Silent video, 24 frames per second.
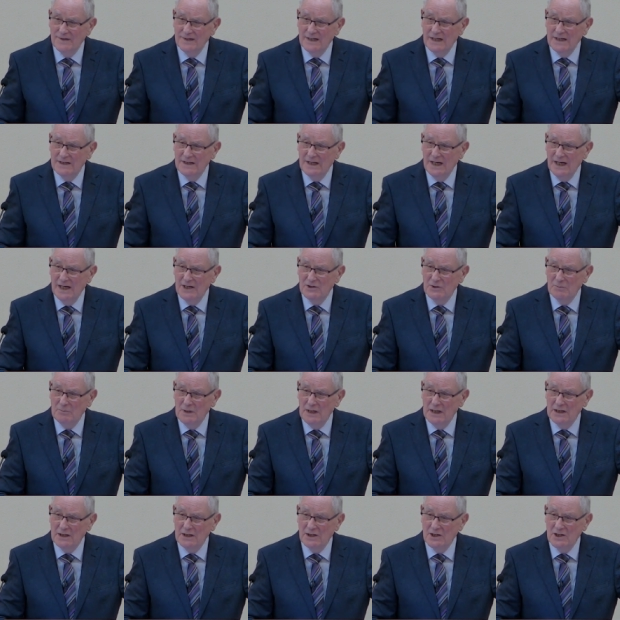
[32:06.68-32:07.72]
Then they had to
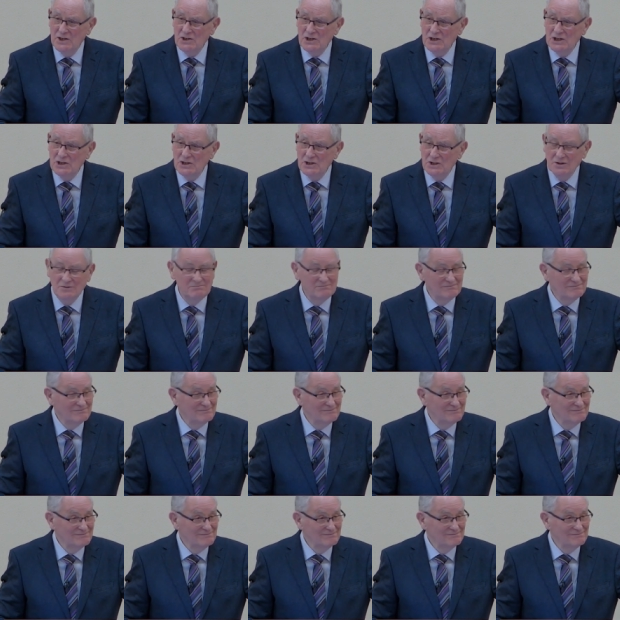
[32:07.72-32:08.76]
make a decision.
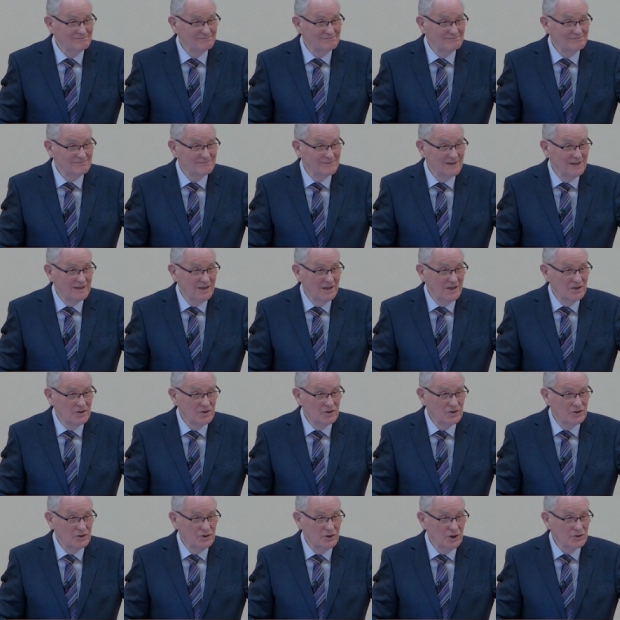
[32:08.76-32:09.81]

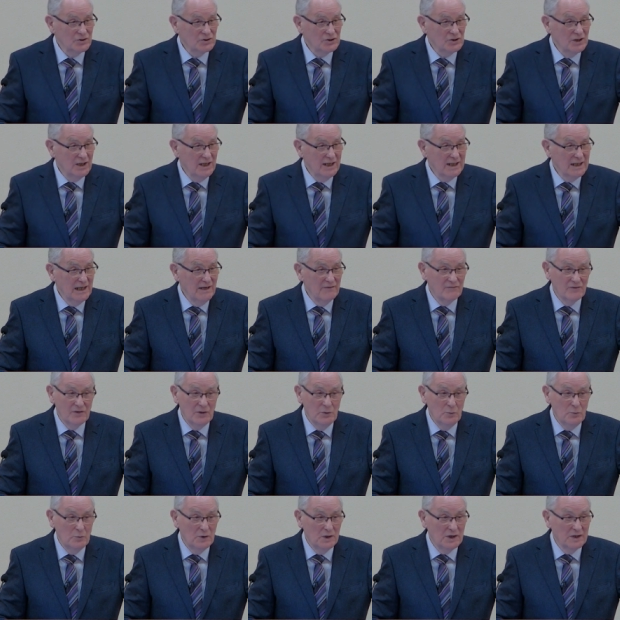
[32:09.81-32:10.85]
Just like
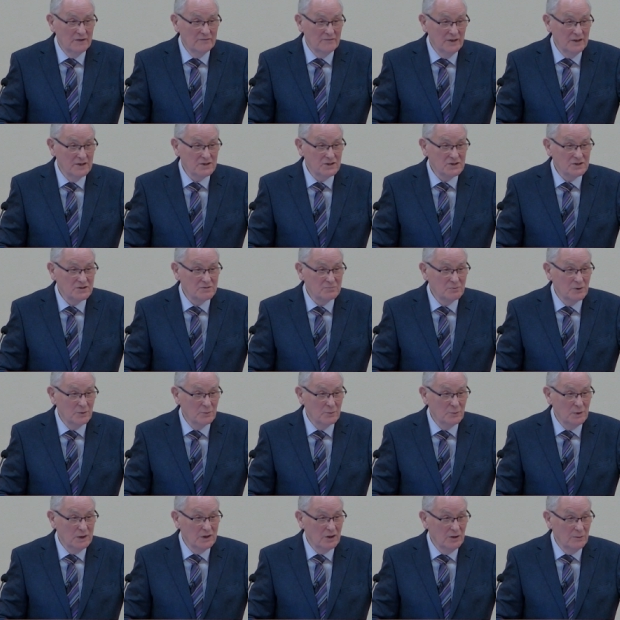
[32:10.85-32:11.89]
every one of us
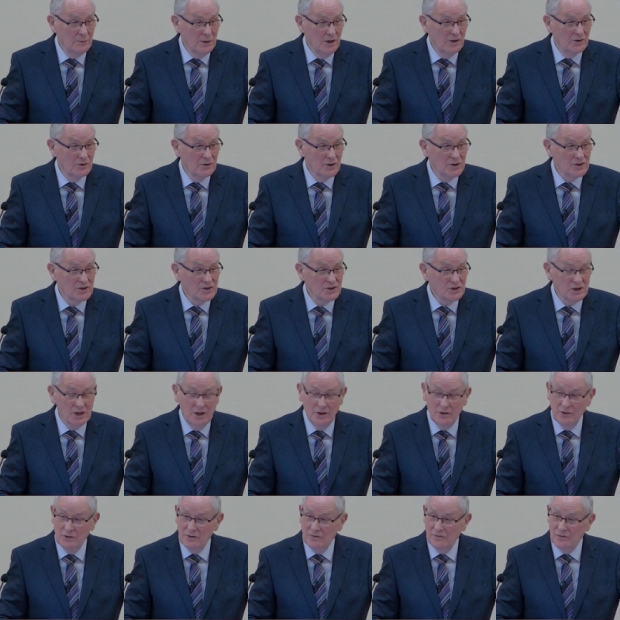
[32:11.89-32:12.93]
when we come under the
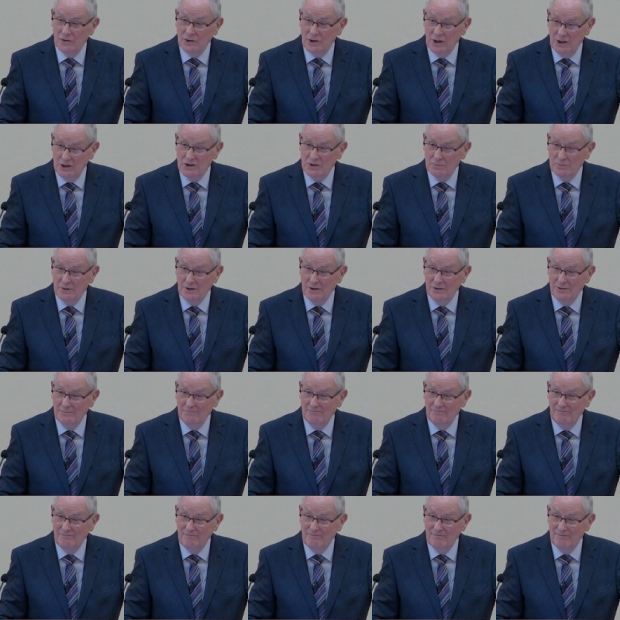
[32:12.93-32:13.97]
sound of the gospel,
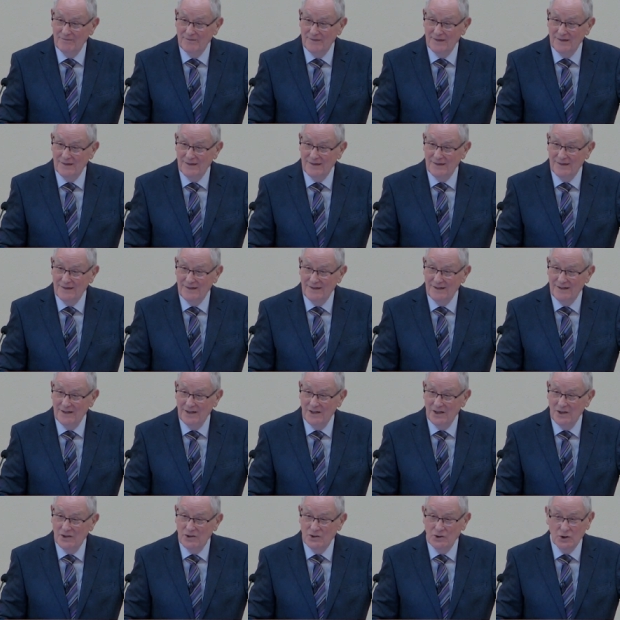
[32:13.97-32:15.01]

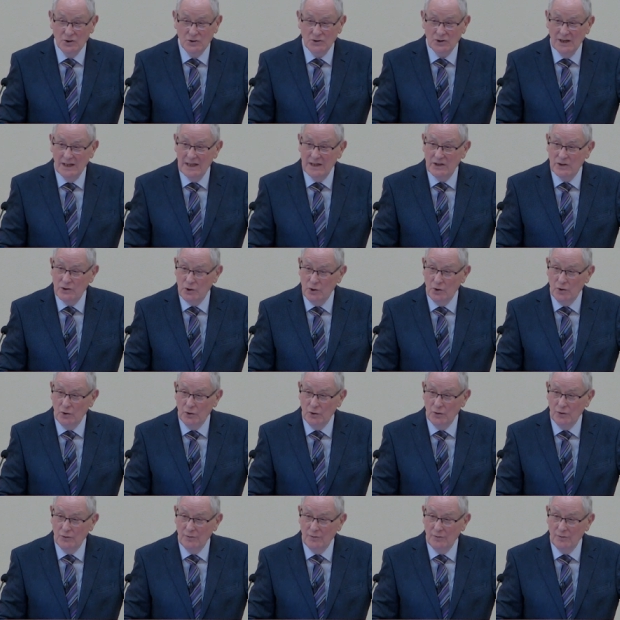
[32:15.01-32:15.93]
just like you,